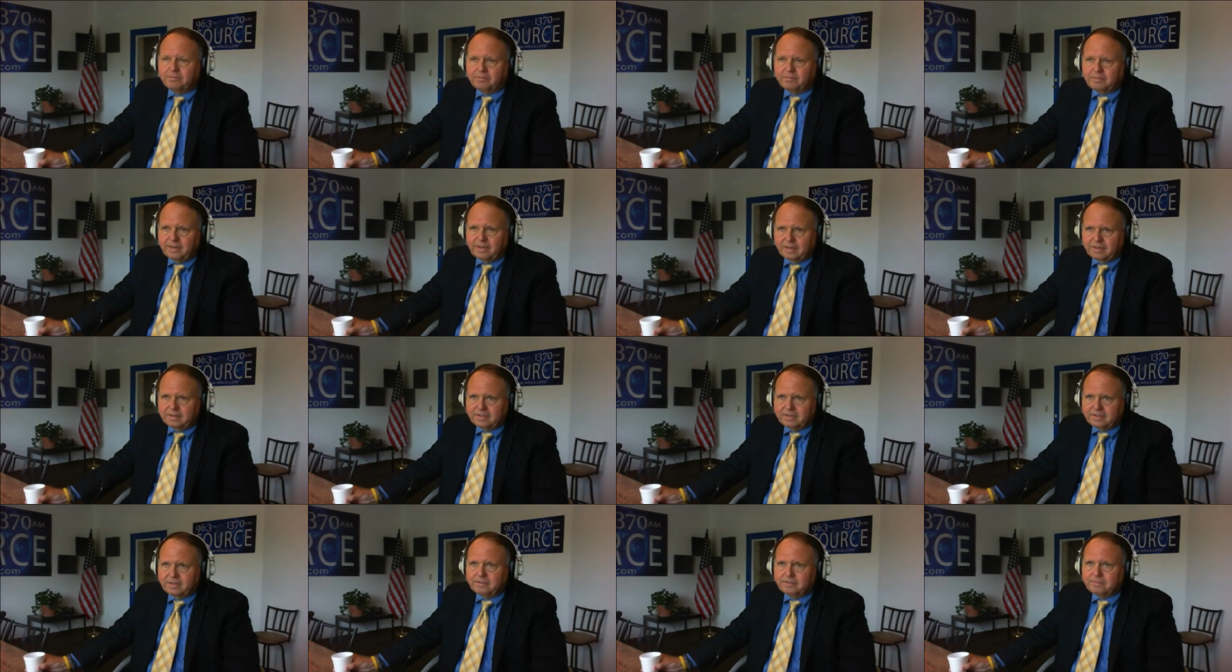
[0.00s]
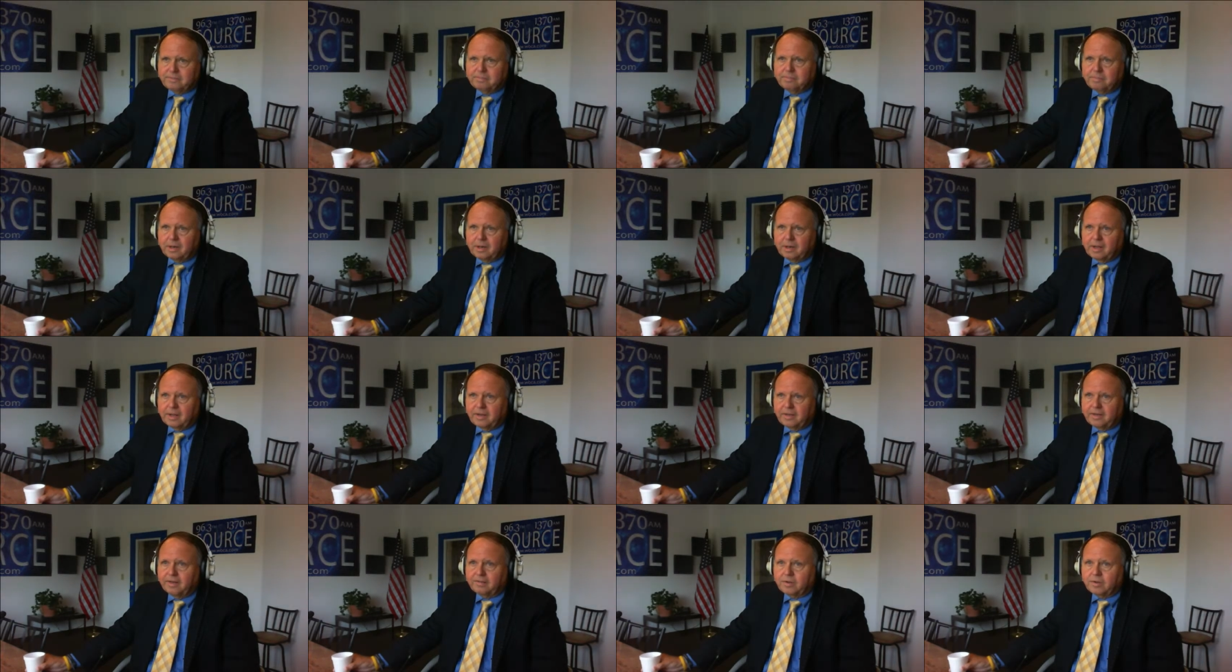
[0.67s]
baseball. Yes, he's uh -huh.
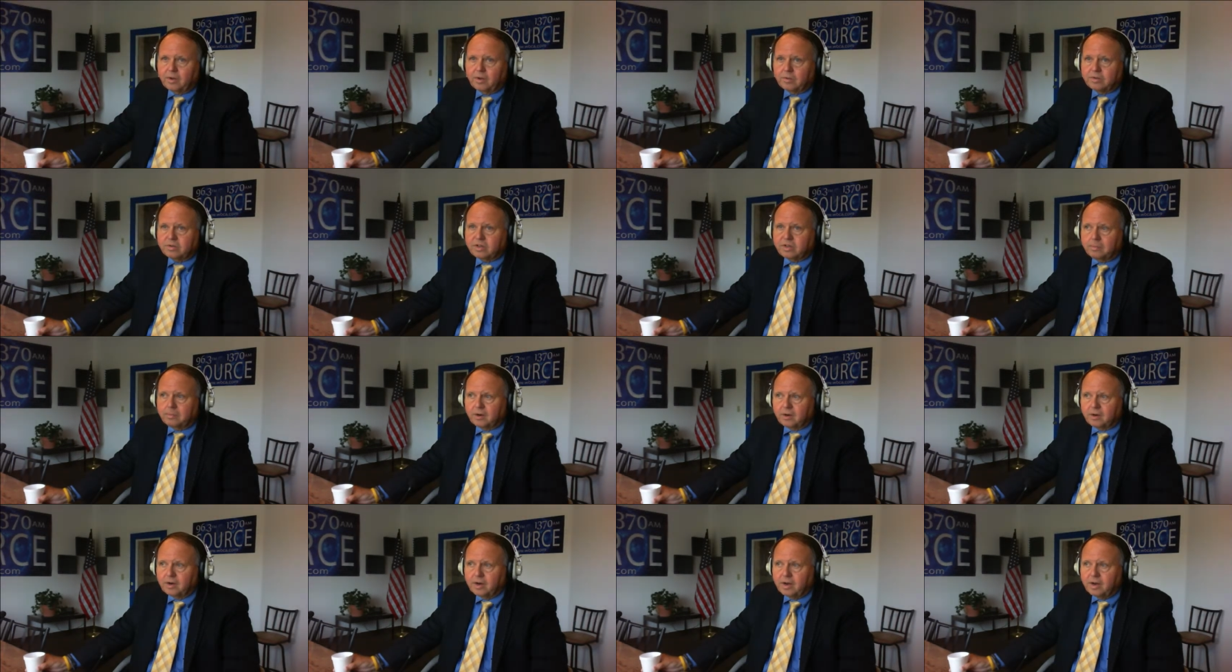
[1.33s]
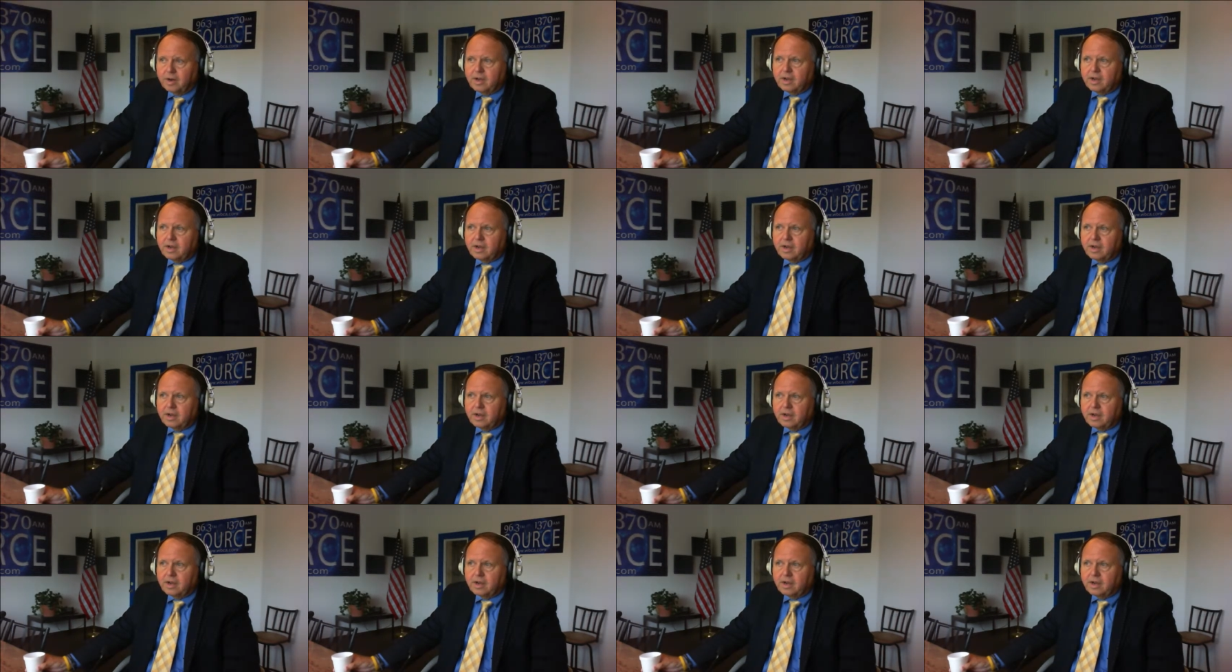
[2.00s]
played this whole summer